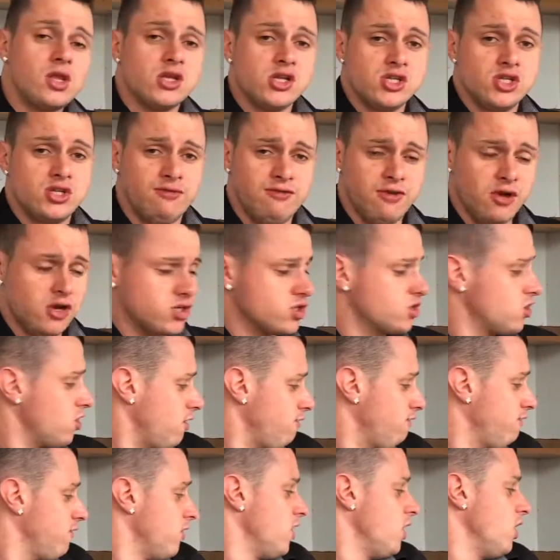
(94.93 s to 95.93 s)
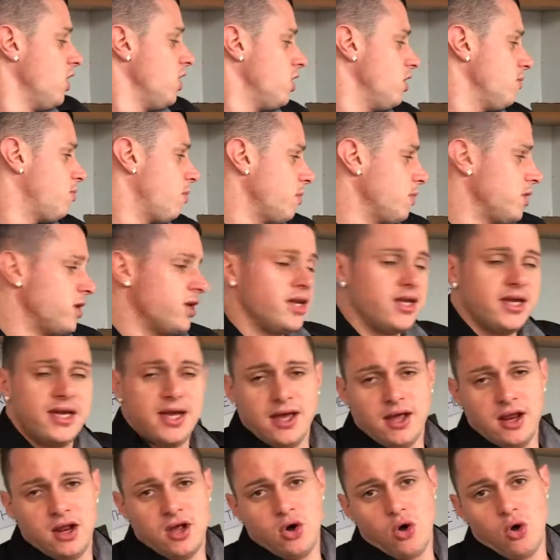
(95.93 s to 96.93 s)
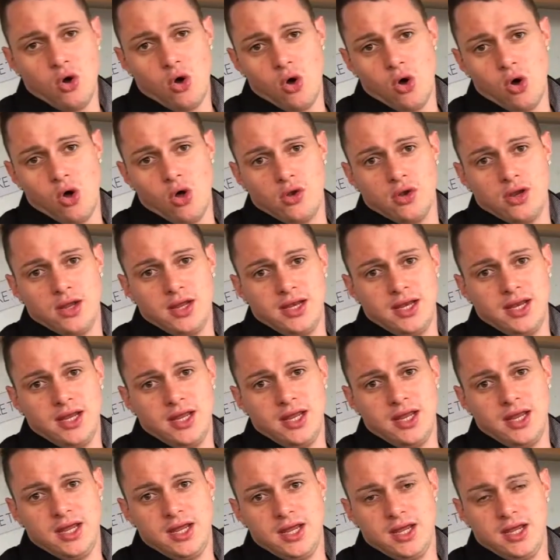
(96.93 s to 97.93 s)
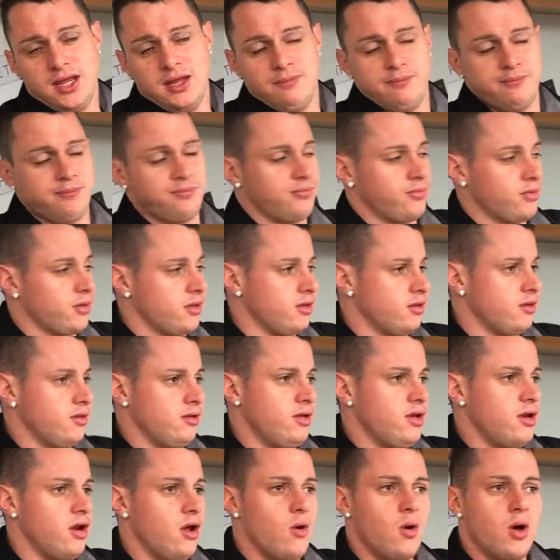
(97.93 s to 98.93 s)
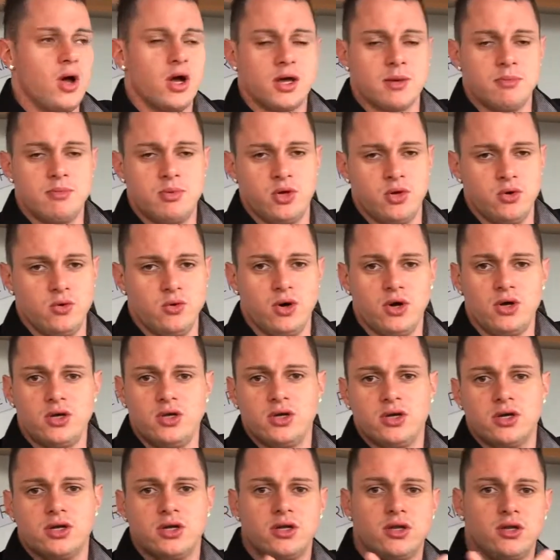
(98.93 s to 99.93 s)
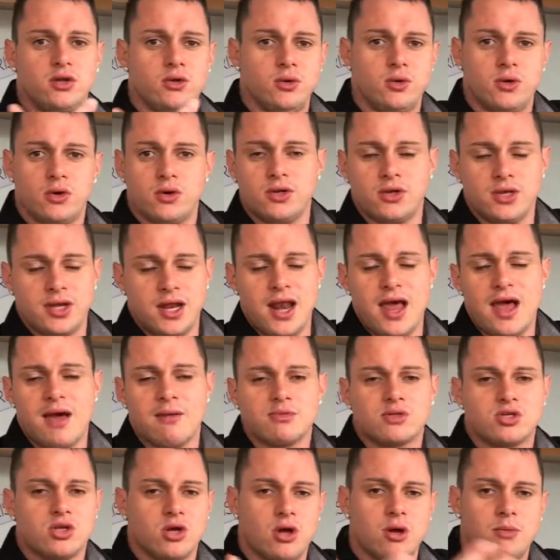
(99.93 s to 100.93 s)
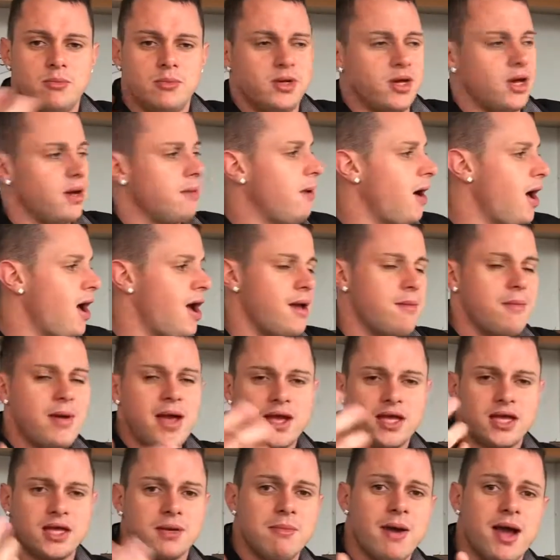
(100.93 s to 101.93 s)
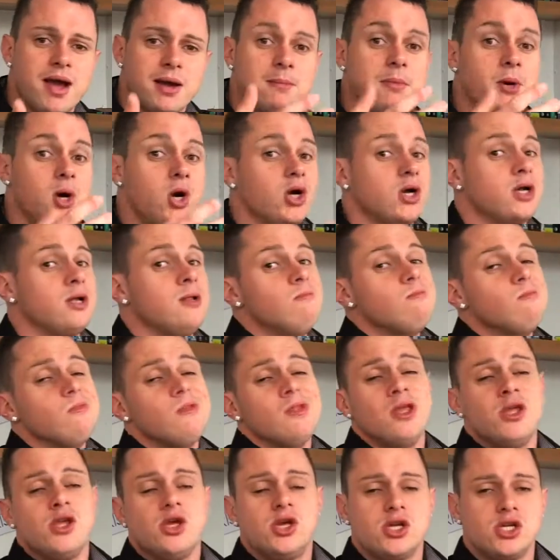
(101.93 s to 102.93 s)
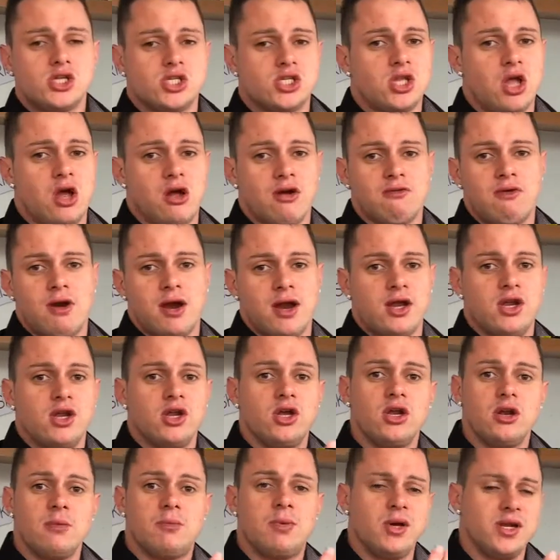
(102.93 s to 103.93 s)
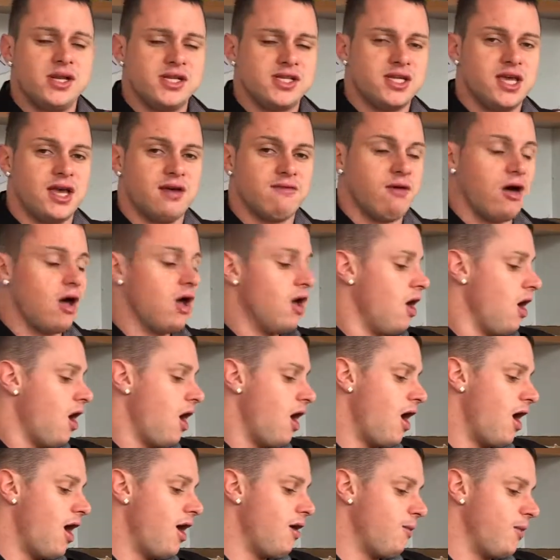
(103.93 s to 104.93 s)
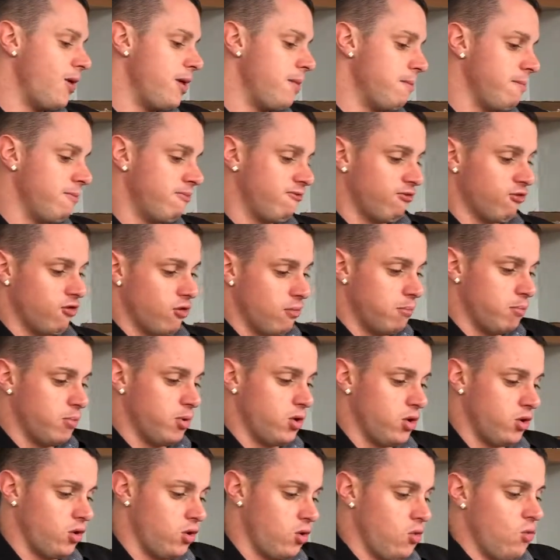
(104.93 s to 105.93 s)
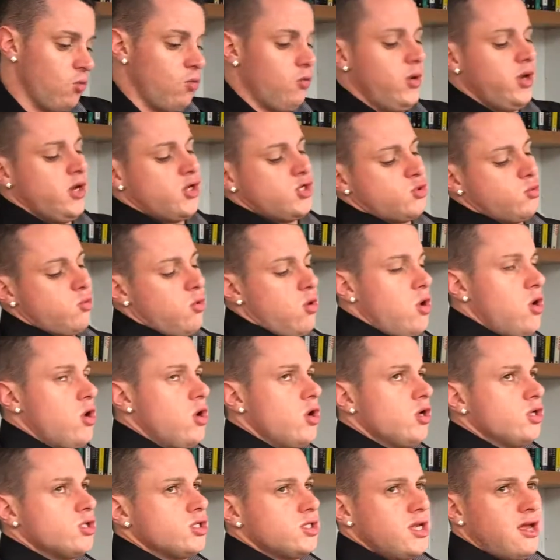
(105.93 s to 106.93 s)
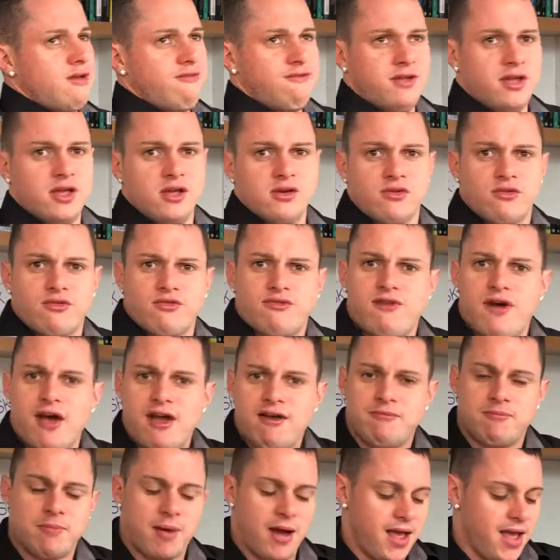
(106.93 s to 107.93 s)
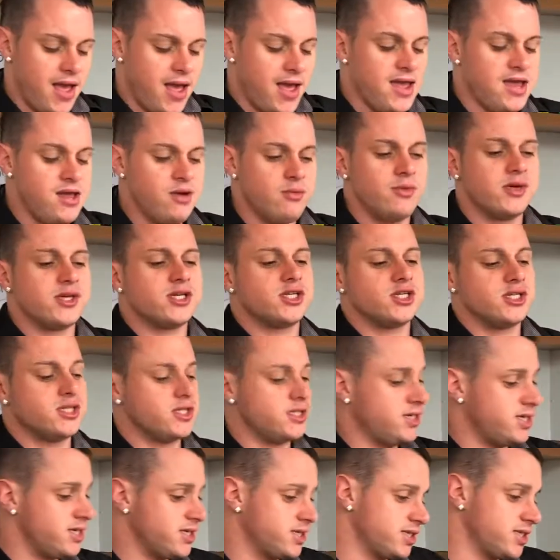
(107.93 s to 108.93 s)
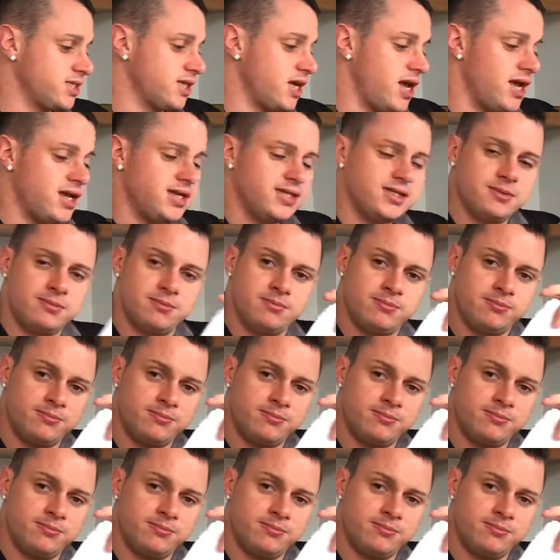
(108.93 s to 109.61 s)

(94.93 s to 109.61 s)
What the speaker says: So first off, you're probably going to get it on the, a computer. You're going to do it on your laptop. You have an iMac, your MacBook. You're going to start writing. You're going to put it together. I went for a book which was, I think it was 5x8, which is this size.